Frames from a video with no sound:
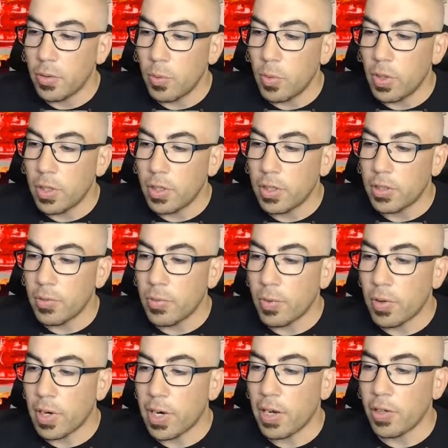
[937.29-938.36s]
1 to
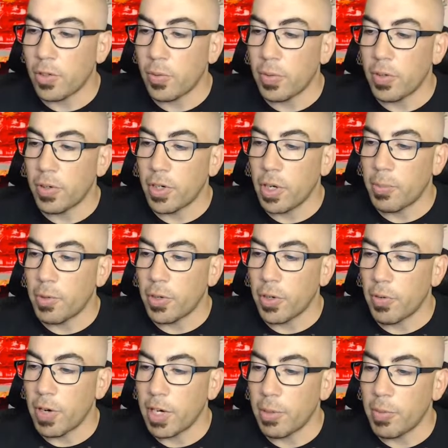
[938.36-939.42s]
4 ounce reel combo
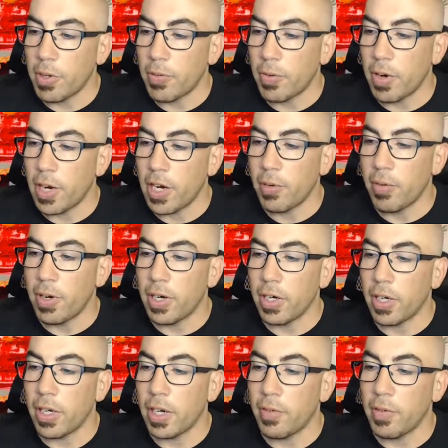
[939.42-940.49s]
you recommend for a
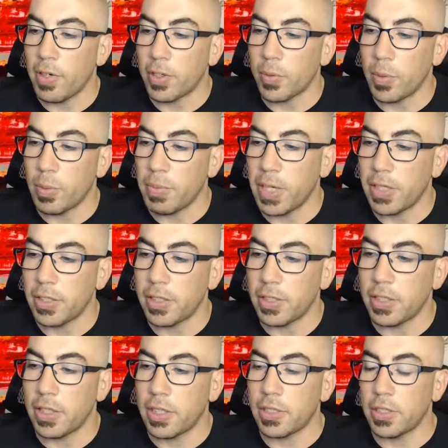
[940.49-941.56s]
rig and heavier swim baits
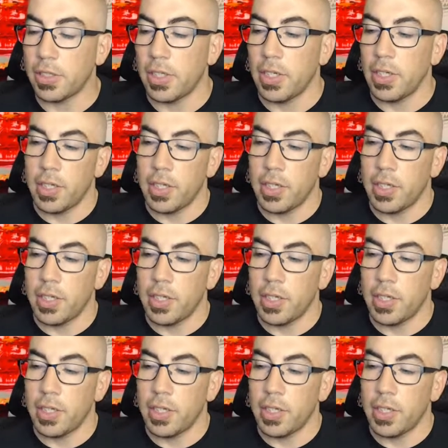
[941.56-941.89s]
and such?